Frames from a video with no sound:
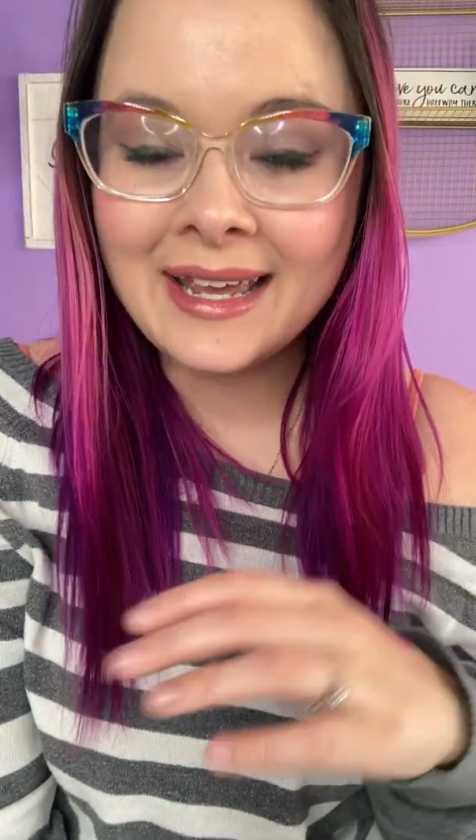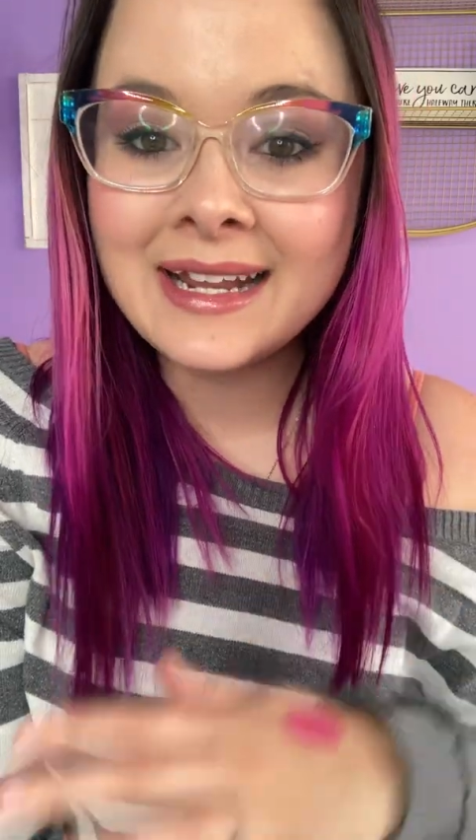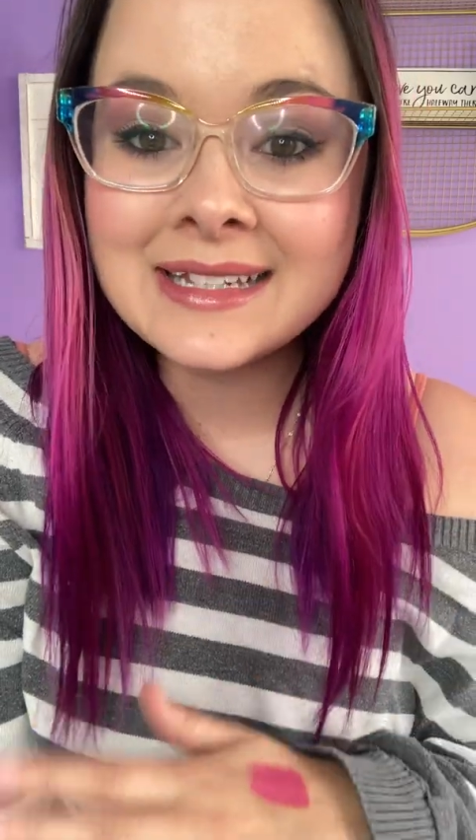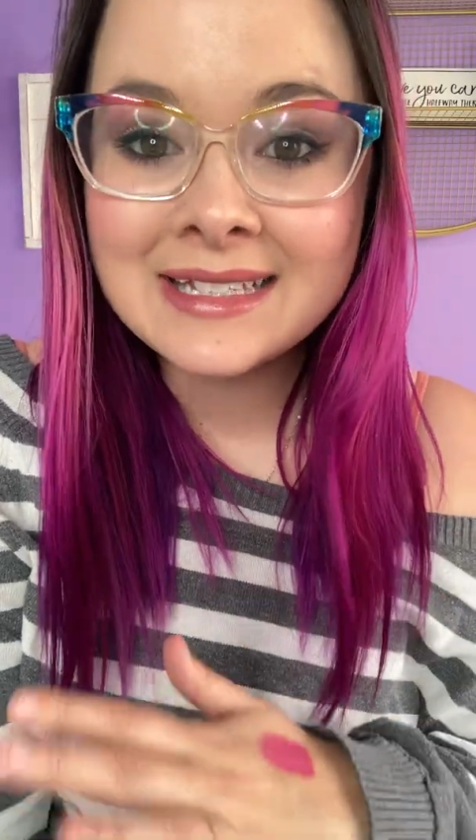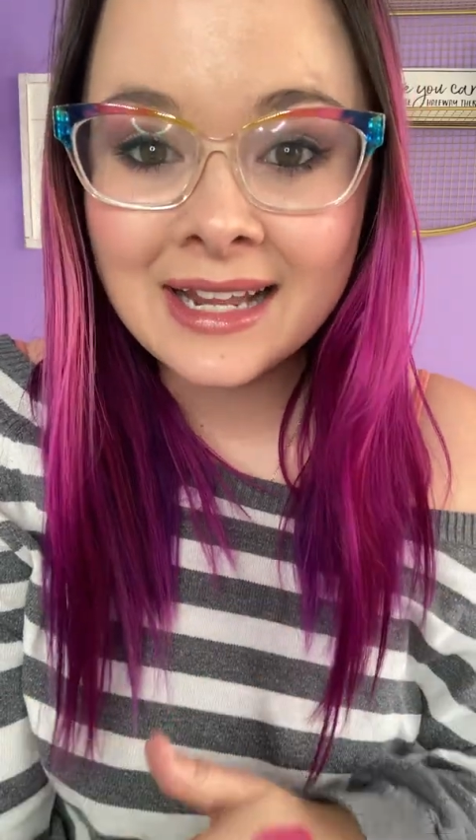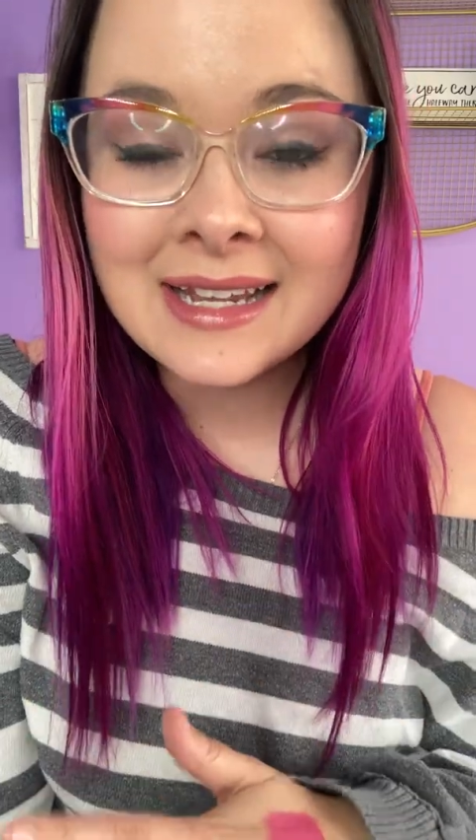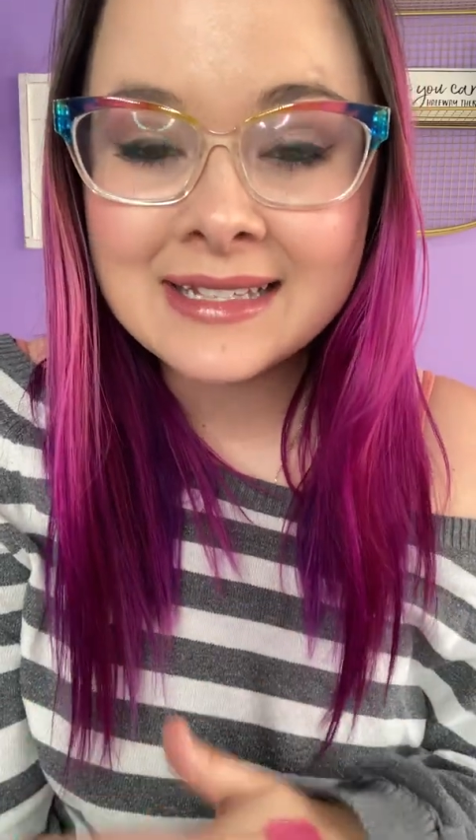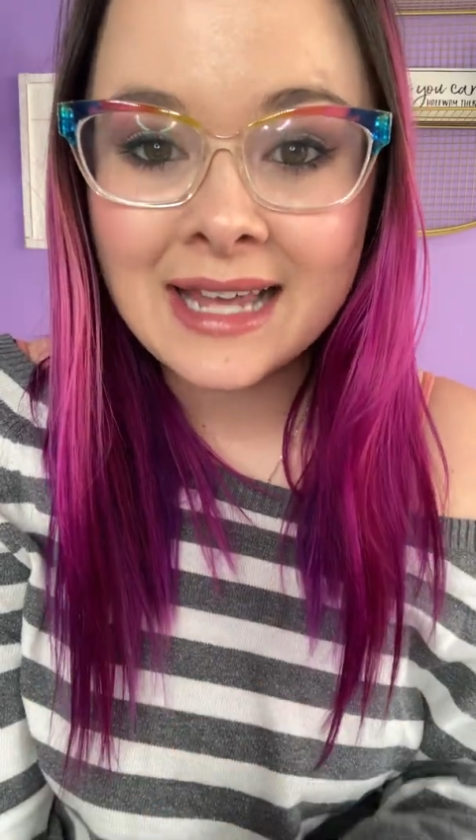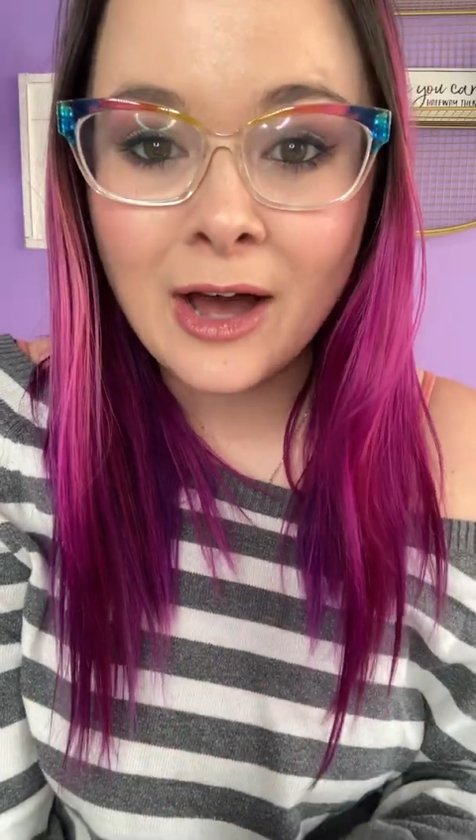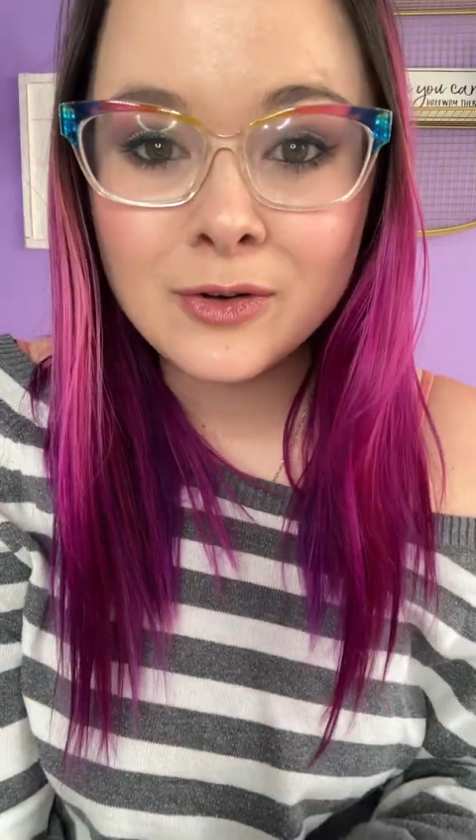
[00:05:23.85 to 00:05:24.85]
and it's gonna
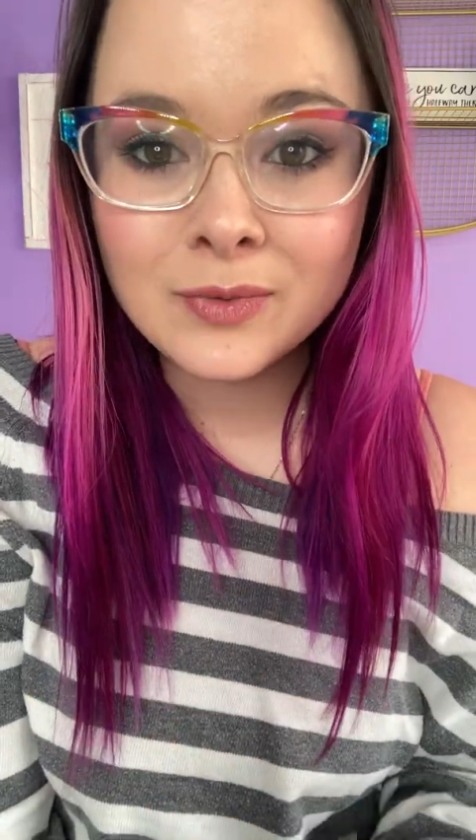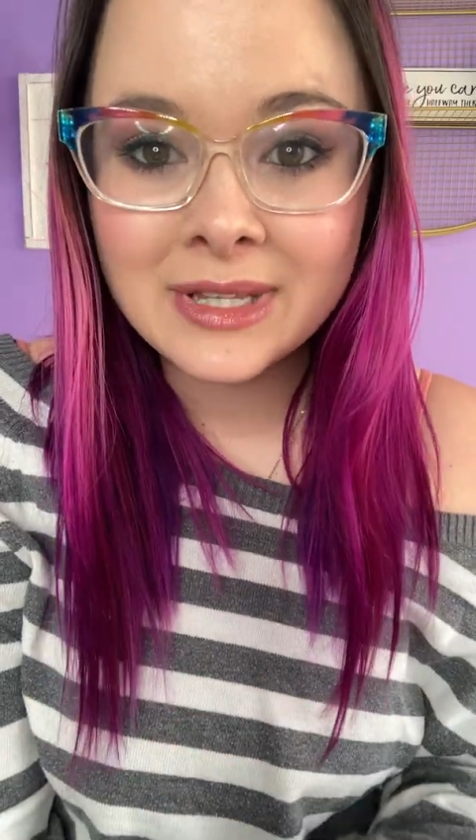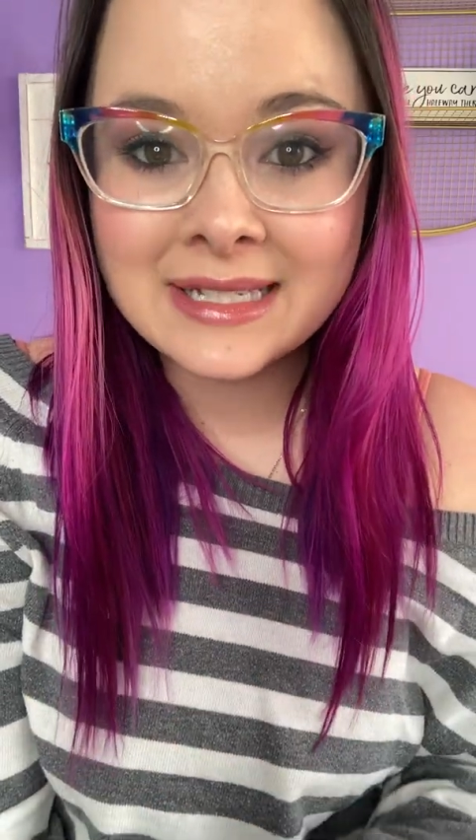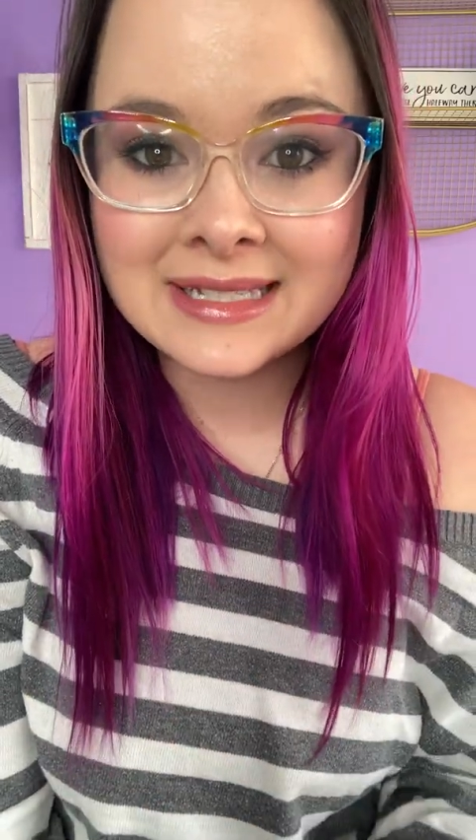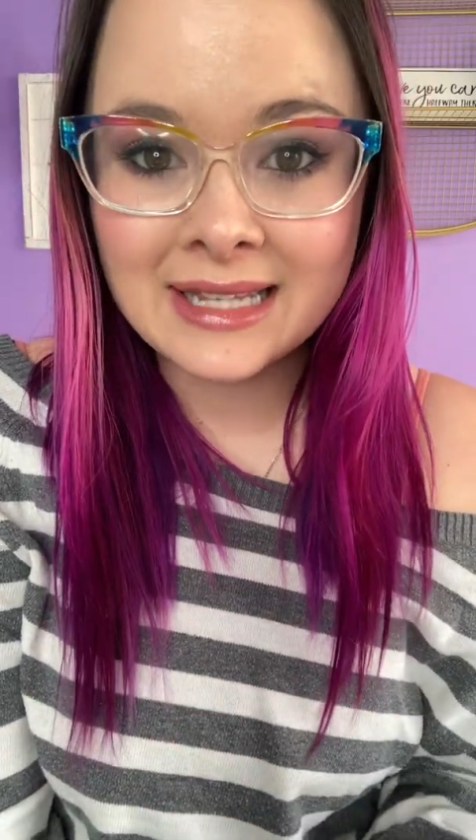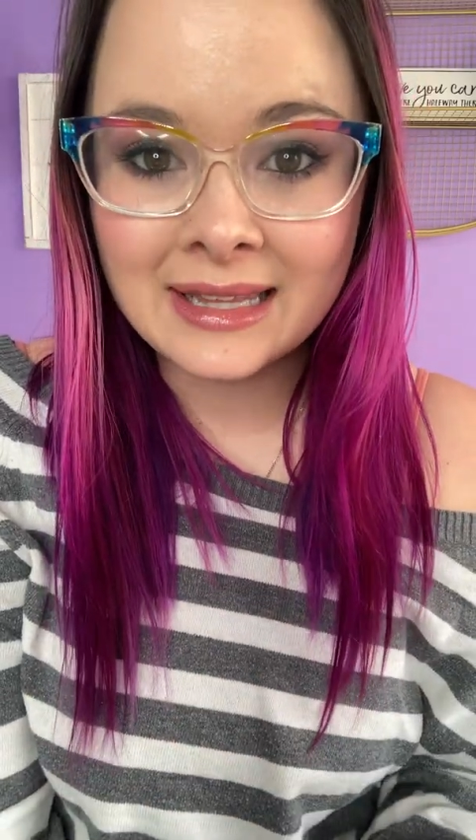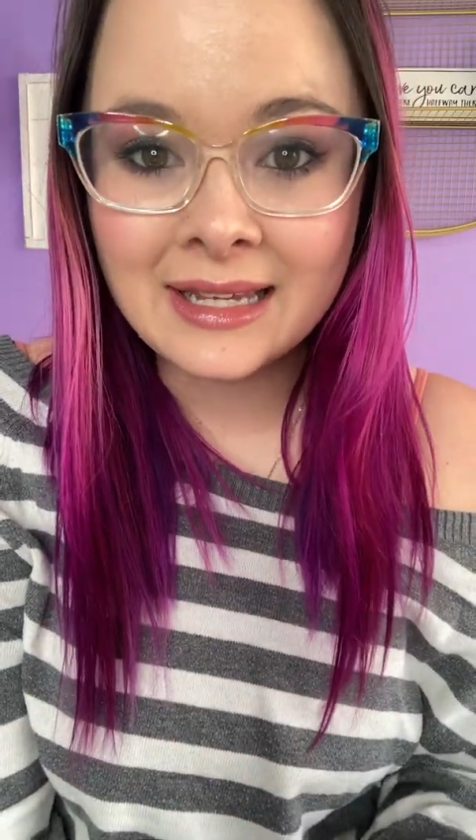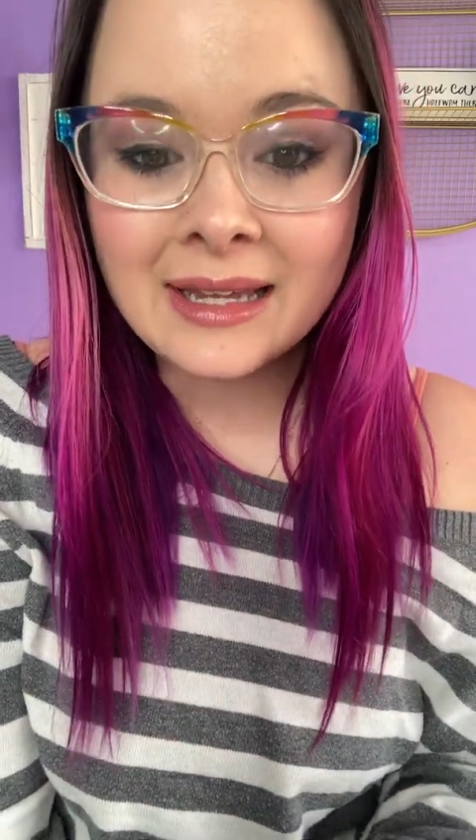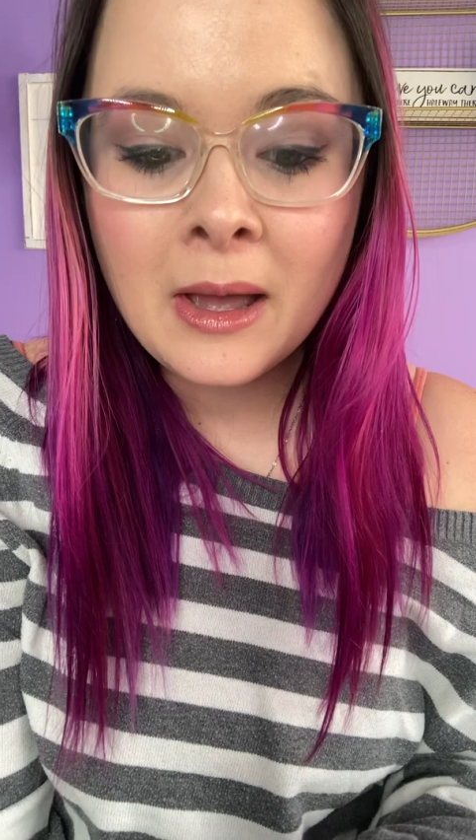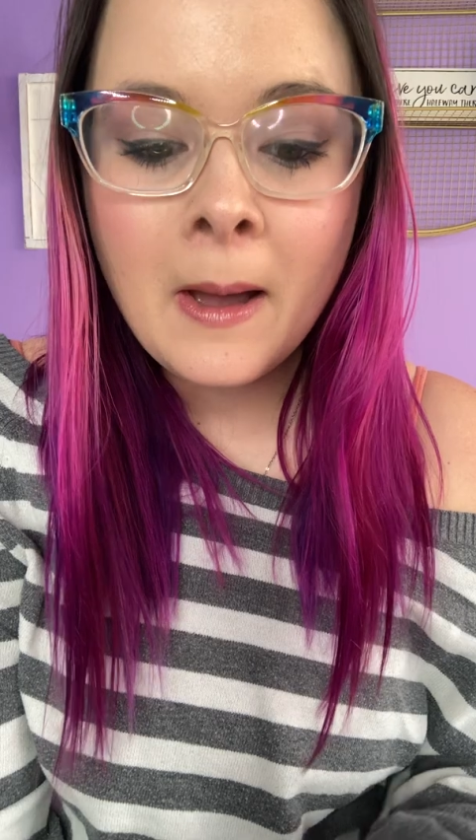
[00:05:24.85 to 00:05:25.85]
sound really silly,